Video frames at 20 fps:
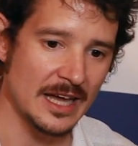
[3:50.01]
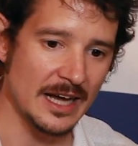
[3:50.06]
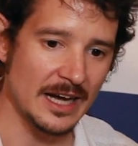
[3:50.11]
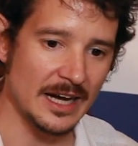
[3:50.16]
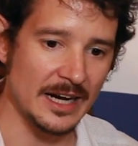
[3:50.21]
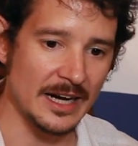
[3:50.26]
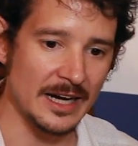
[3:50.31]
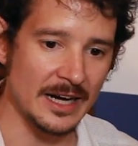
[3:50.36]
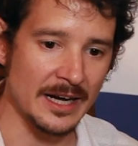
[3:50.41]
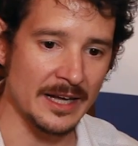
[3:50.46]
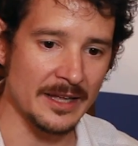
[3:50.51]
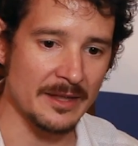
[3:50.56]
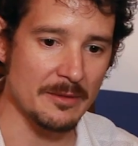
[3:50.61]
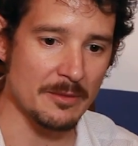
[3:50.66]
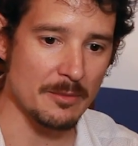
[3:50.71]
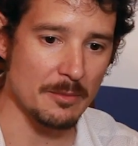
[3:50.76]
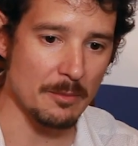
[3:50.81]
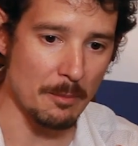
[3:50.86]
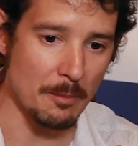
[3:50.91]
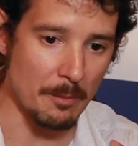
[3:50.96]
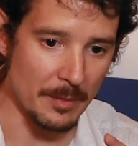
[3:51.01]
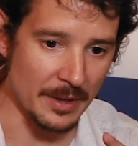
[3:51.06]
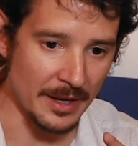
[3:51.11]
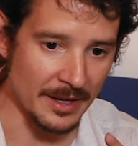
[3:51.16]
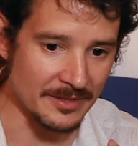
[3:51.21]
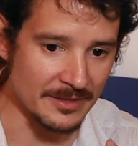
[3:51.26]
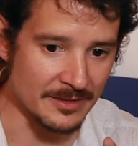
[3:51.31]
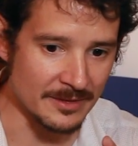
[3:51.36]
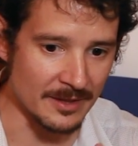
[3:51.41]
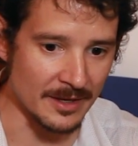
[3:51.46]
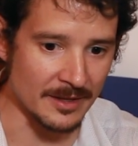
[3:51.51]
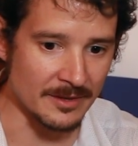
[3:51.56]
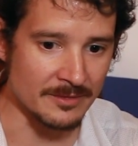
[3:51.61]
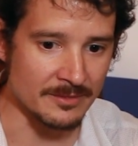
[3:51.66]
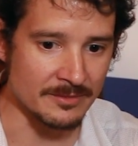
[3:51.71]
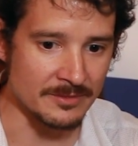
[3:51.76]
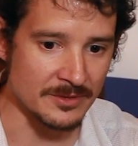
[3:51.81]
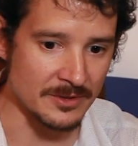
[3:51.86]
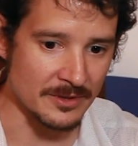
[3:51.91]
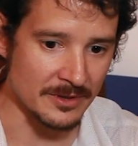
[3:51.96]
Uh, and,
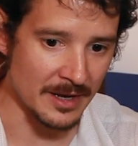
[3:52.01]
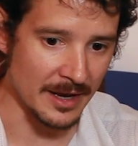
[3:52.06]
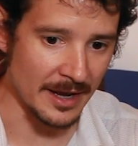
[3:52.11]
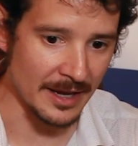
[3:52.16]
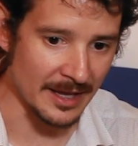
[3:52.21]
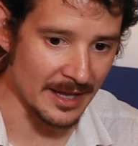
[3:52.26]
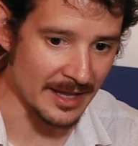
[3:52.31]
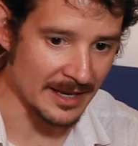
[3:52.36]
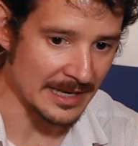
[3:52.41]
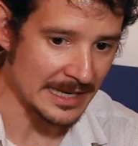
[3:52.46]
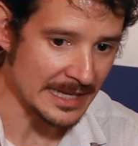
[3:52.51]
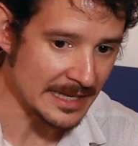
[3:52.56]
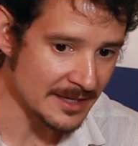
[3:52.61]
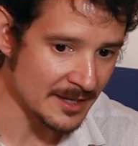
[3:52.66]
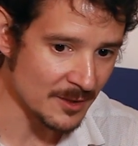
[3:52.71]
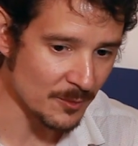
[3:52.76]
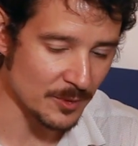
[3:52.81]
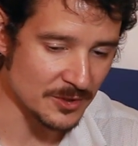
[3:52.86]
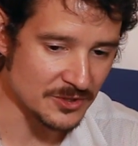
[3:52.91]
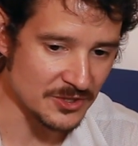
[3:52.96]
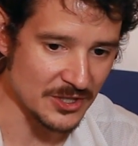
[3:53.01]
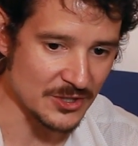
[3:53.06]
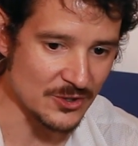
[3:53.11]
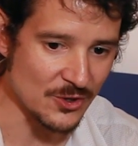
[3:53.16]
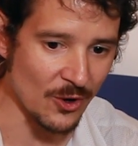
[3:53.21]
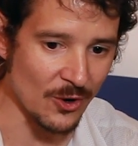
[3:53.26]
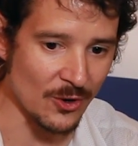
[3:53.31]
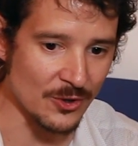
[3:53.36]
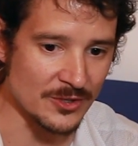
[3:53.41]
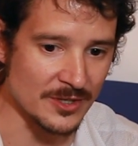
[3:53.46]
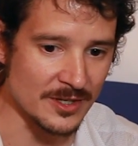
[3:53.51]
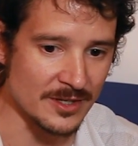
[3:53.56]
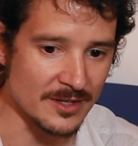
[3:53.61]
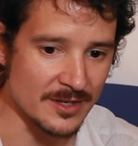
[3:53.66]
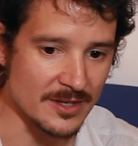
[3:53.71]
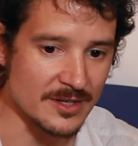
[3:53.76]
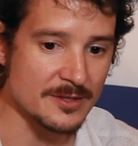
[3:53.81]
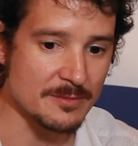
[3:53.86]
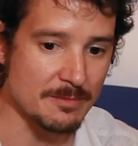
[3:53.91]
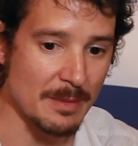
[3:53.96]
and, again, linking with technology,
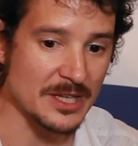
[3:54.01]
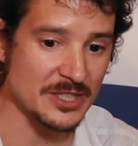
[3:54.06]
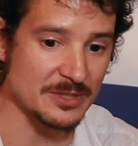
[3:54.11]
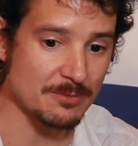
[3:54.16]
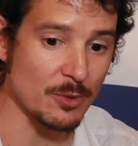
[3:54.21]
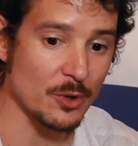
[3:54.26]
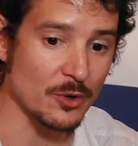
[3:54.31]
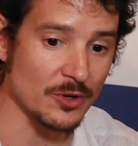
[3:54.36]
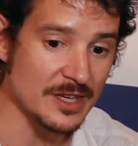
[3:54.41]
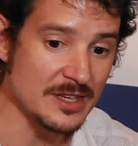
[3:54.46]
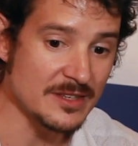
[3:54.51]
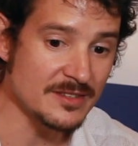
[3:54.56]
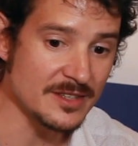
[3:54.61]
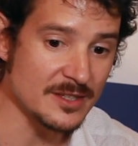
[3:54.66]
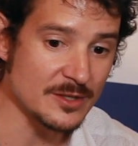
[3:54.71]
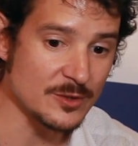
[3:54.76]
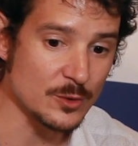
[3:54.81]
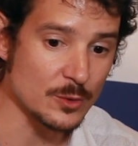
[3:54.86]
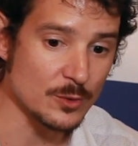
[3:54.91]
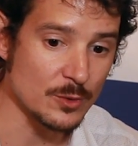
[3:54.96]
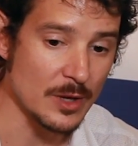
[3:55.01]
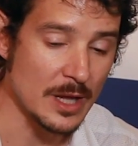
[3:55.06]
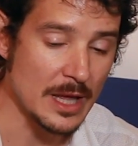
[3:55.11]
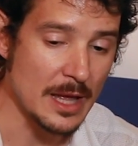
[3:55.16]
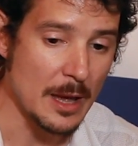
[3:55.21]
it's much more easy to